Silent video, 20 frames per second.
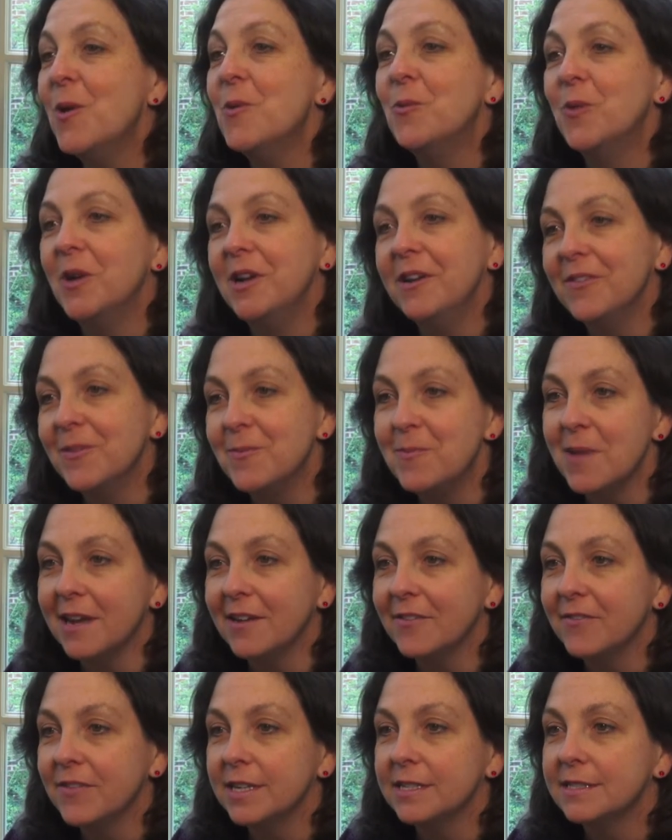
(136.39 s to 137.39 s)
One of the
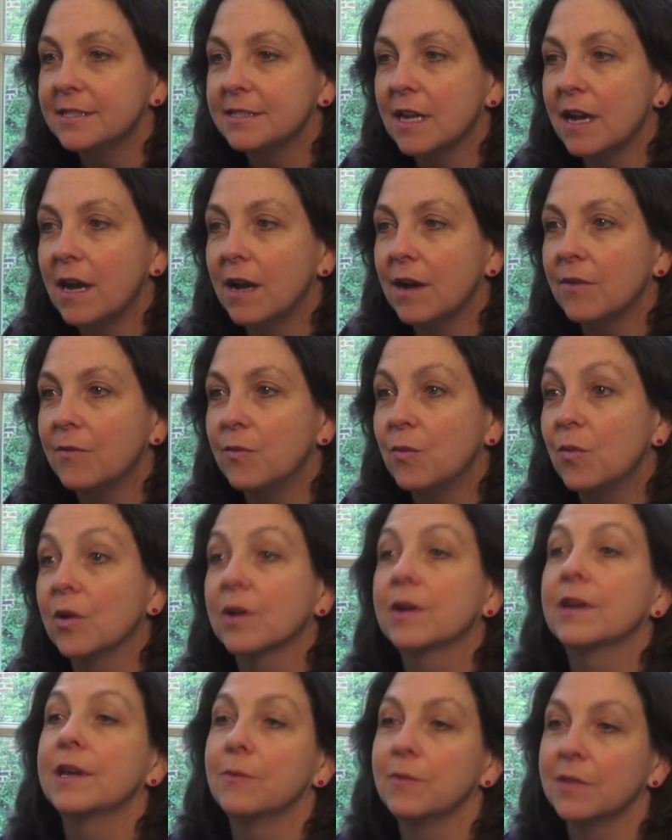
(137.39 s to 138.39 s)
benefits of
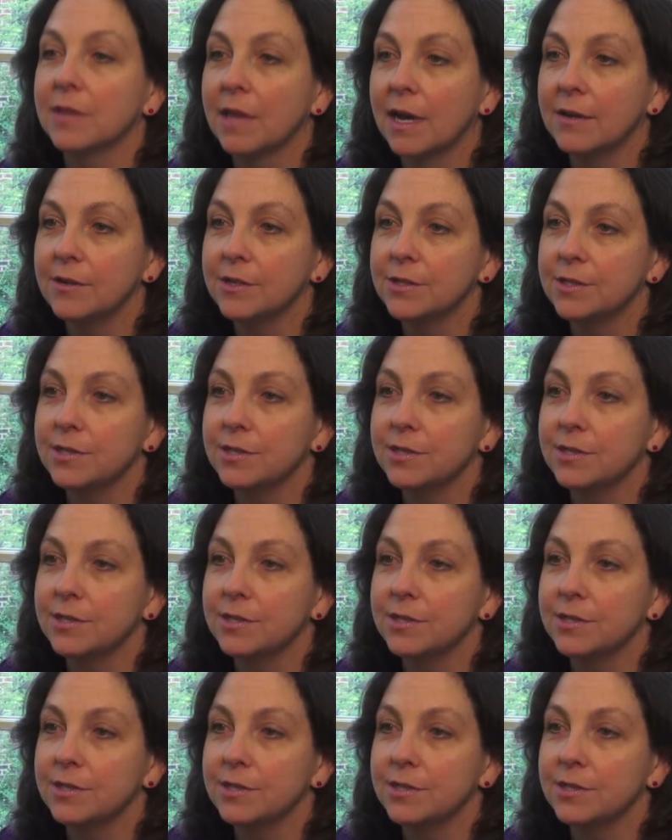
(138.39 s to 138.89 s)
working with honor